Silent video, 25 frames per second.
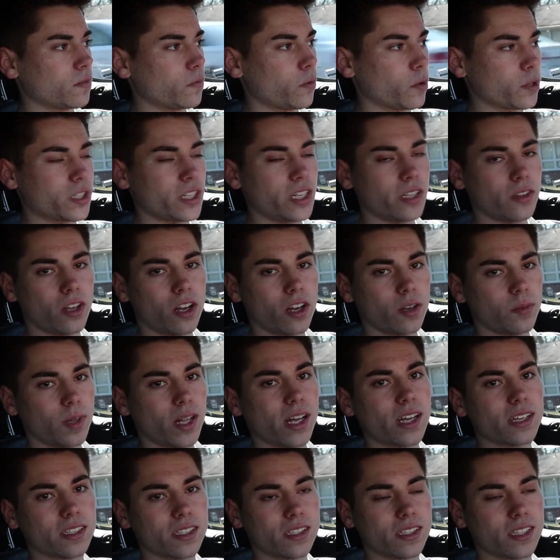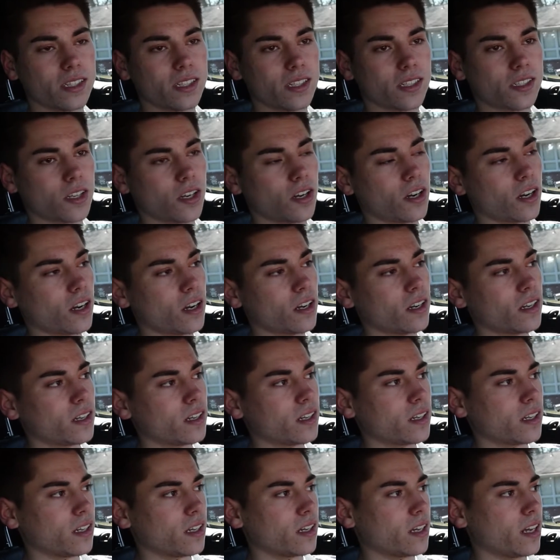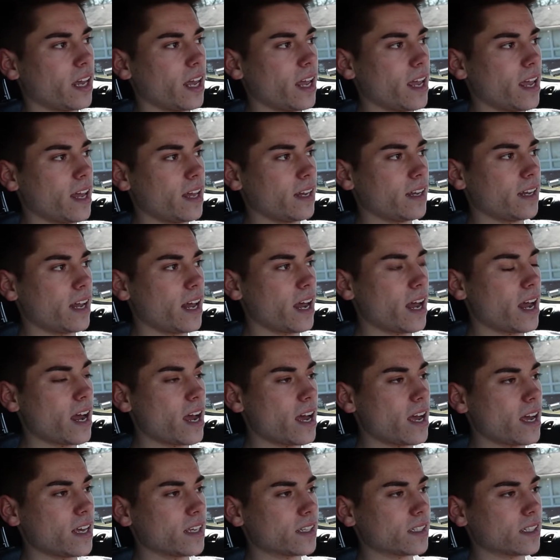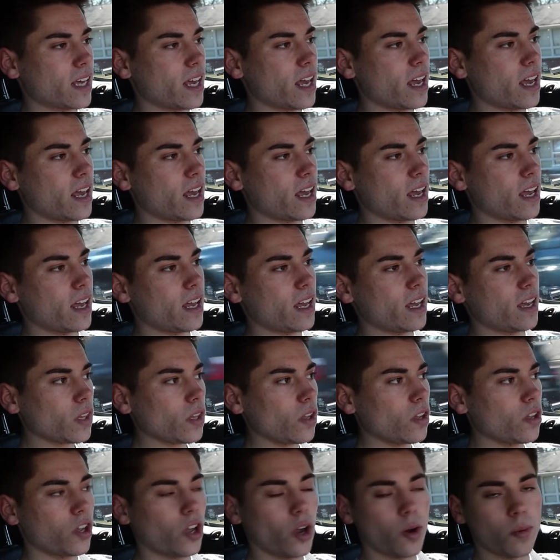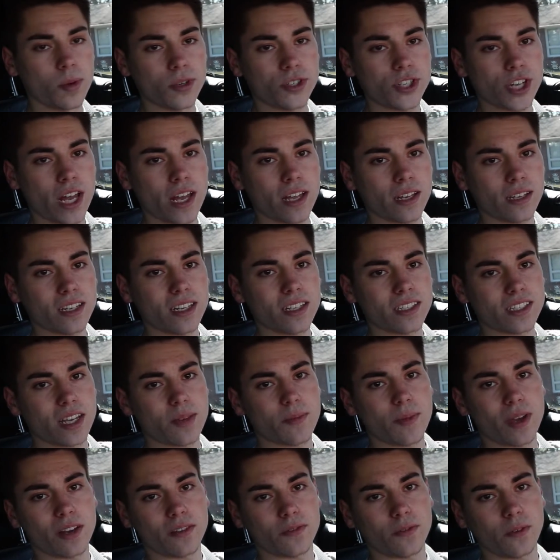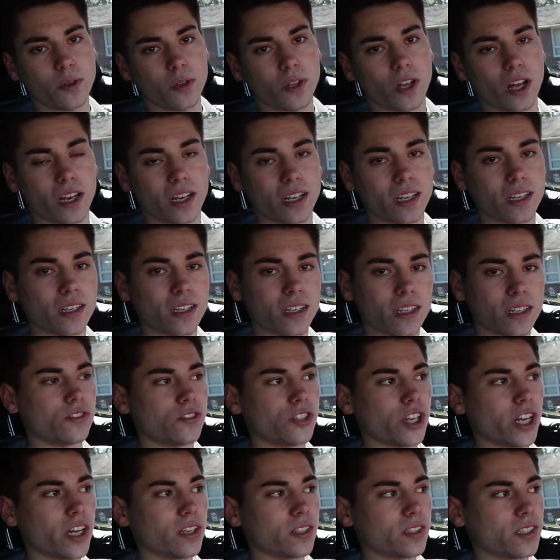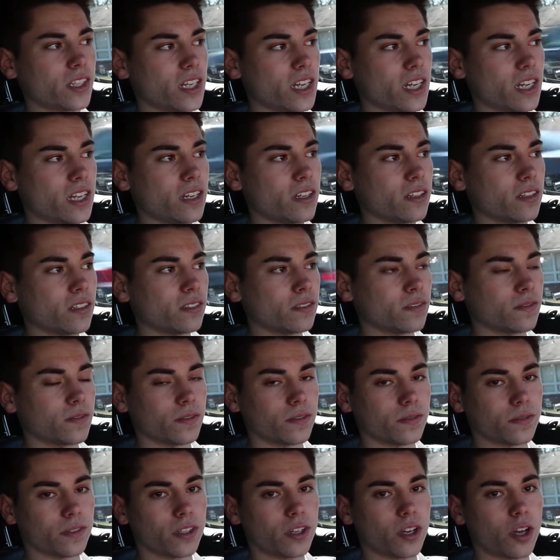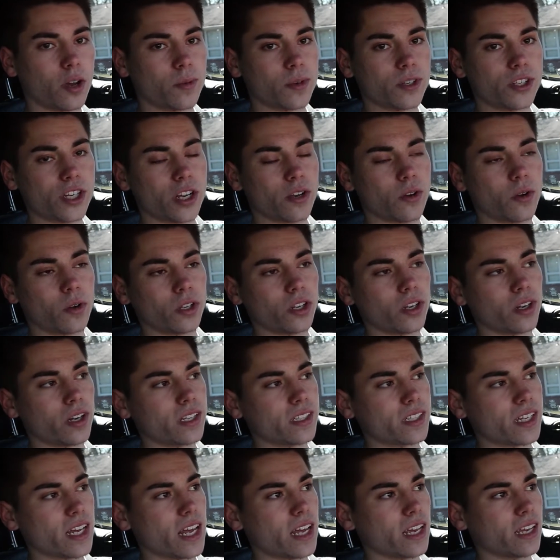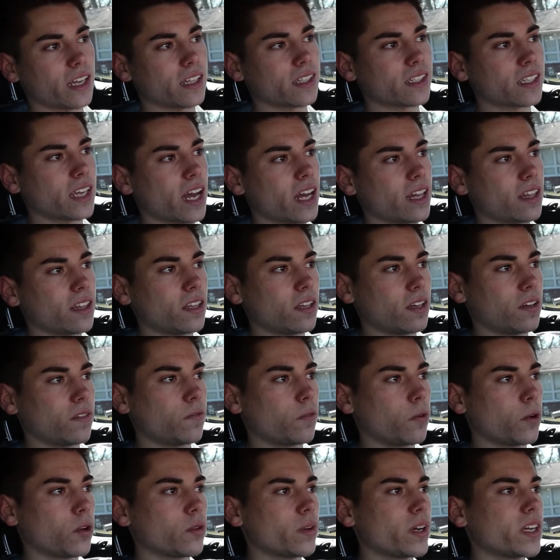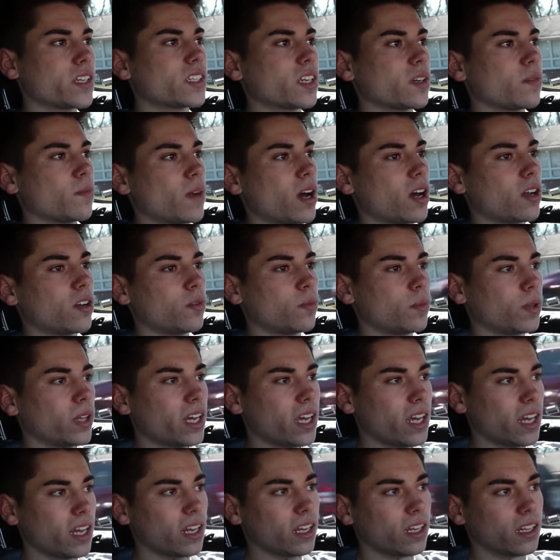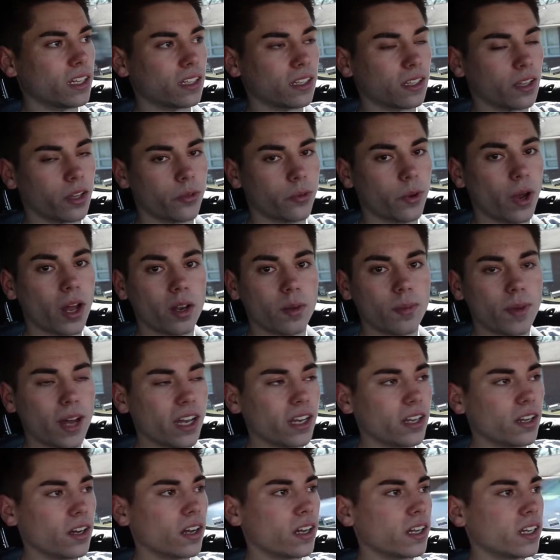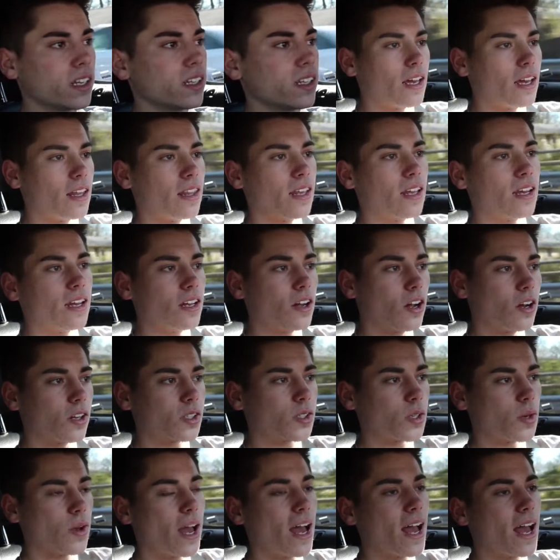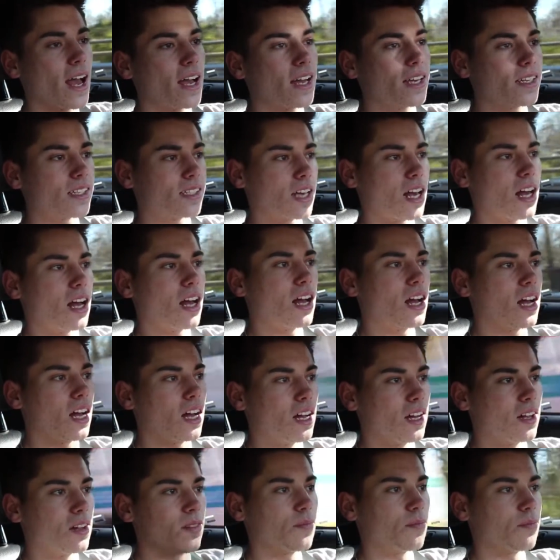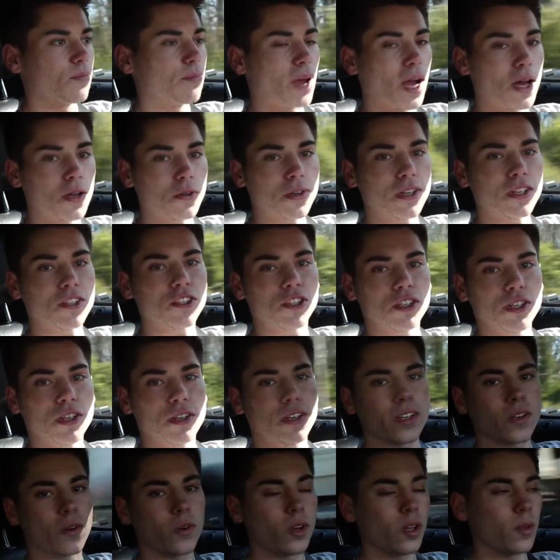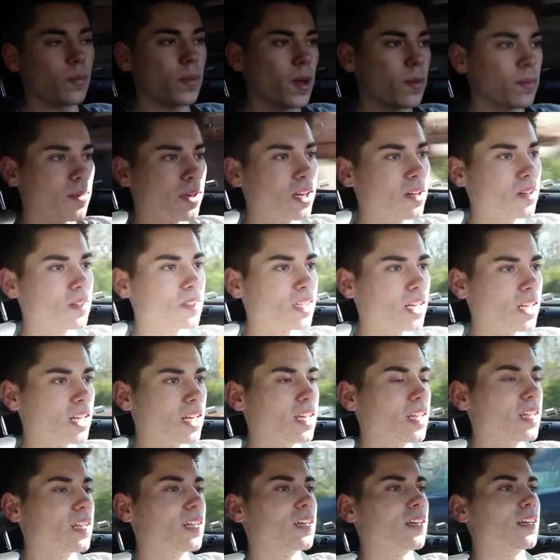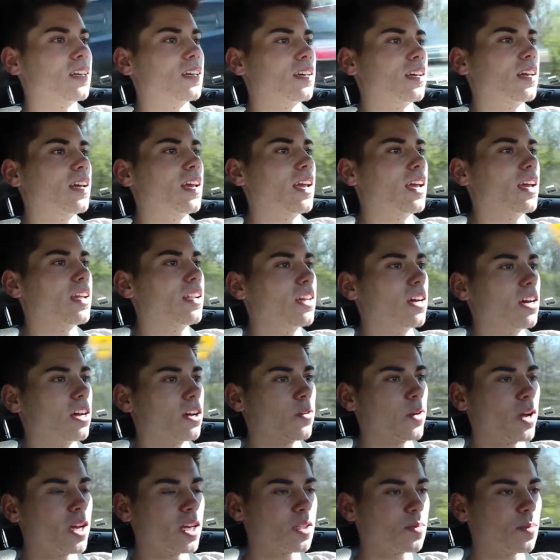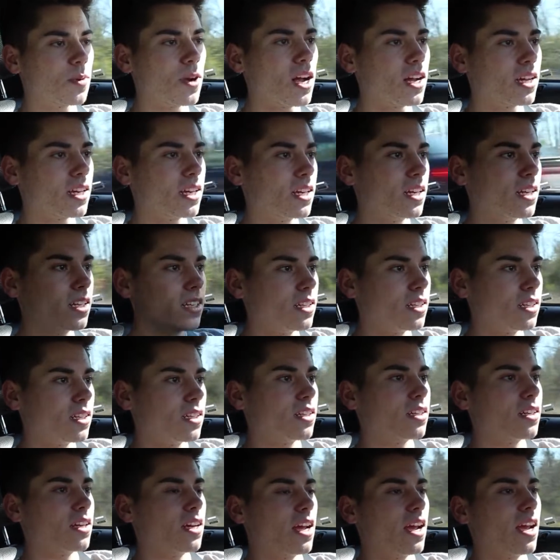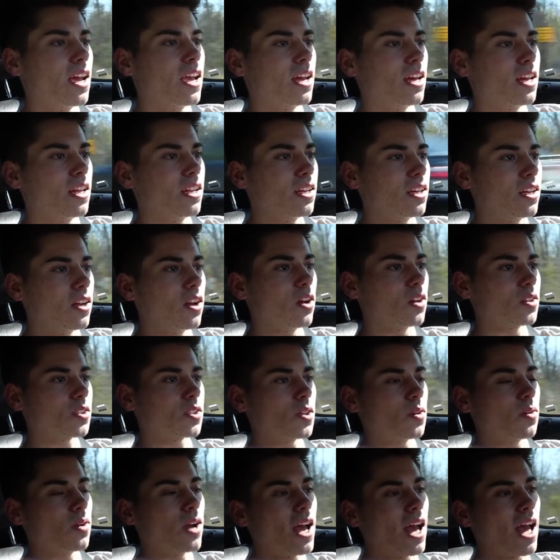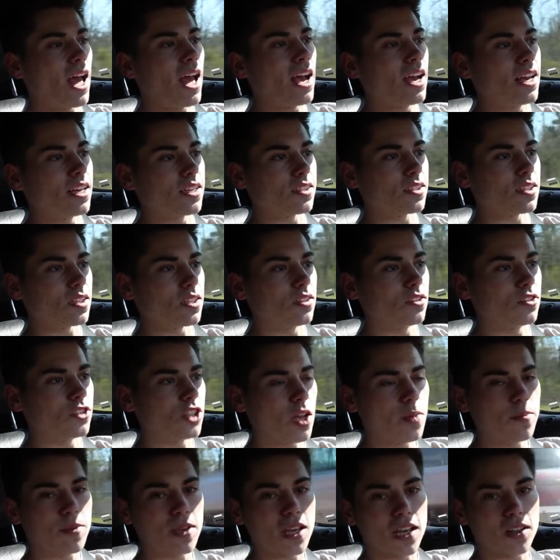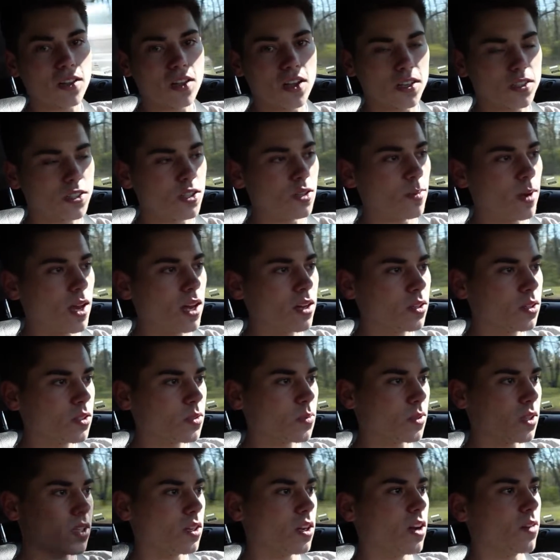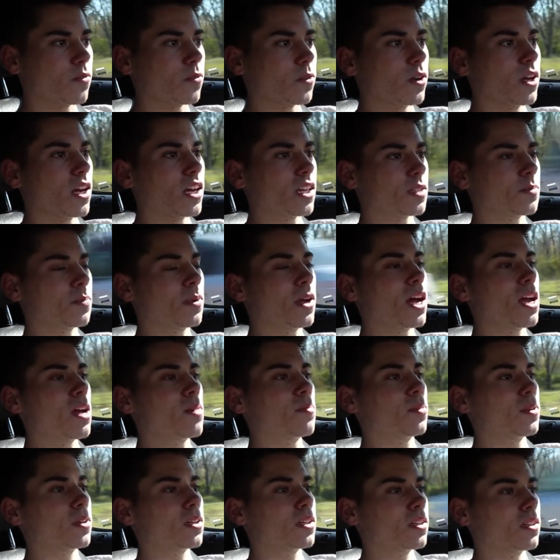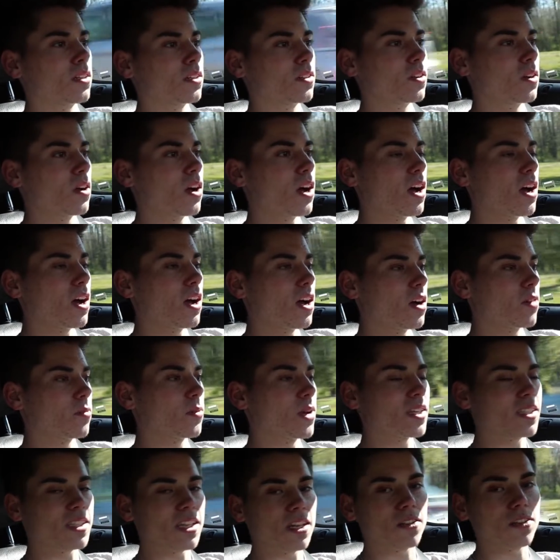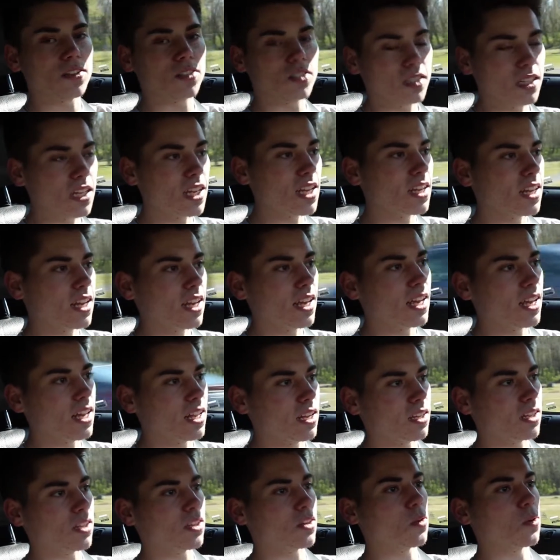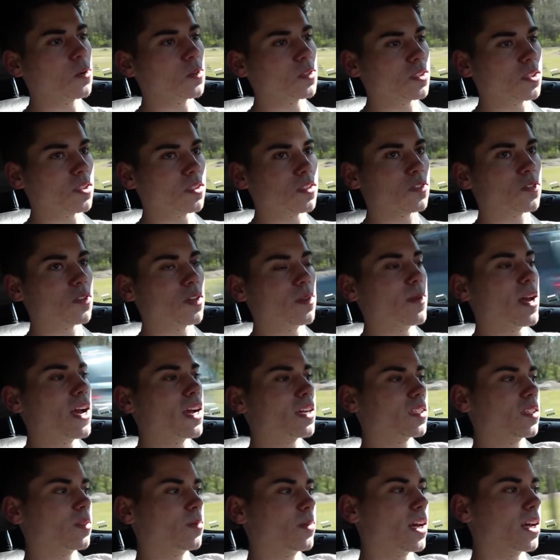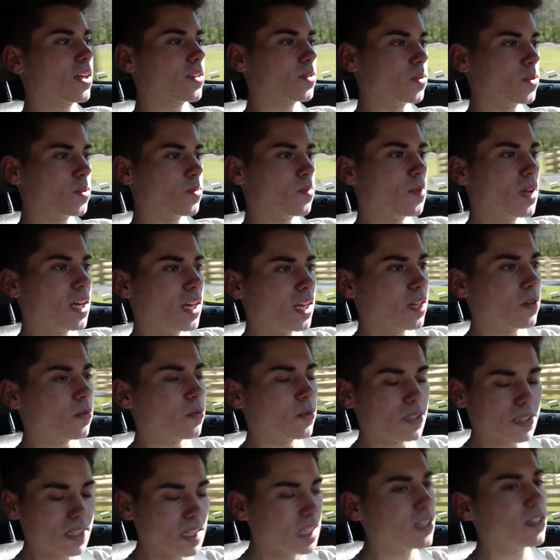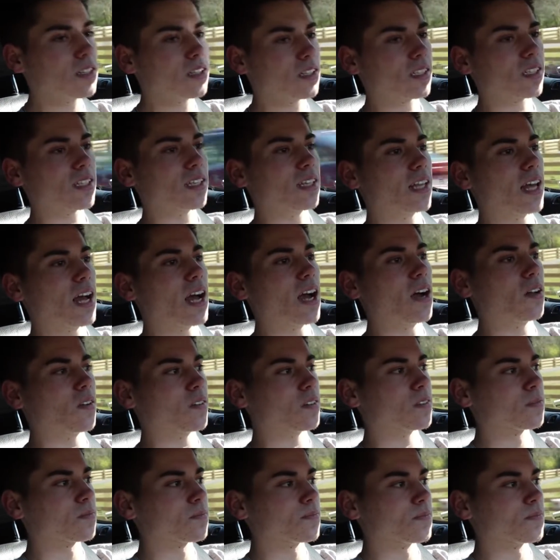14 long block that's in this car, and it has a Cobra Jet intake manifold on it, JLT Cobra Jet cold air intake. It's got the Ford Racing monoblade throttle body on and then it also has Boundary Engineering oil pump gears in it, and crank sprocket, and it also has JBA long tube headers with an off-road X-pipe, resonator delete, and Corsa Extreme axle backs, which make it ridiculously loud.